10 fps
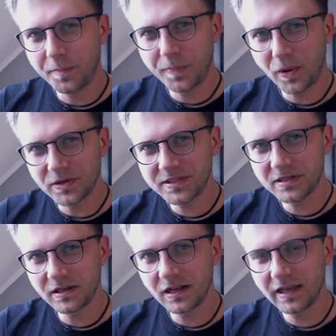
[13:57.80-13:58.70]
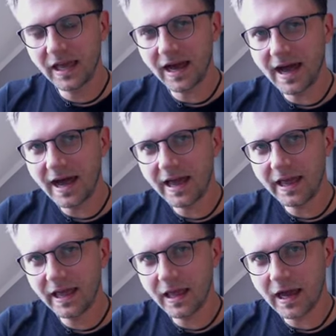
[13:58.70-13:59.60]
Personally,
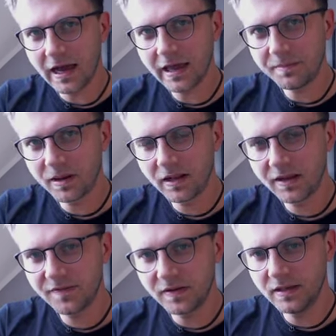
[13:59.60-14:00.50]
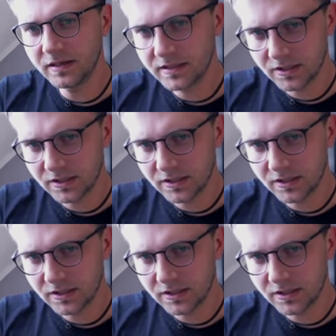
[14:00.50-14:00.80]
I, I believe it is